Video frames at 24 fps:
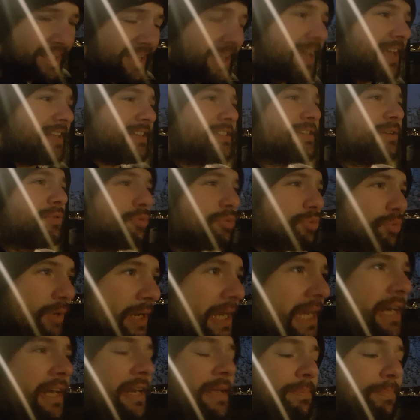It's a
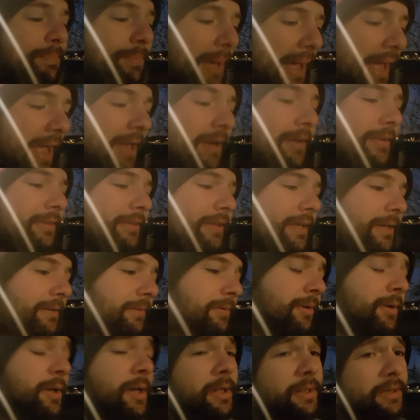really bad thing,
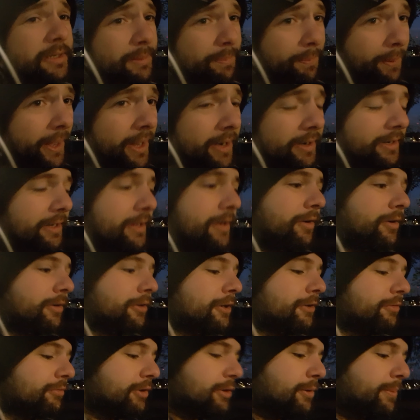depending on
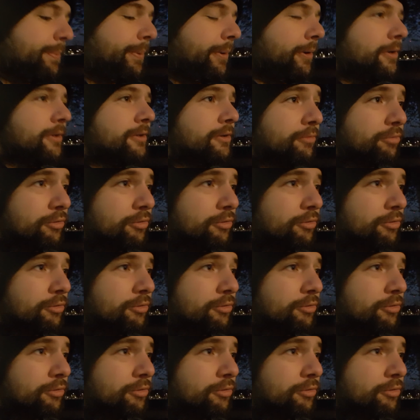your viewpoint,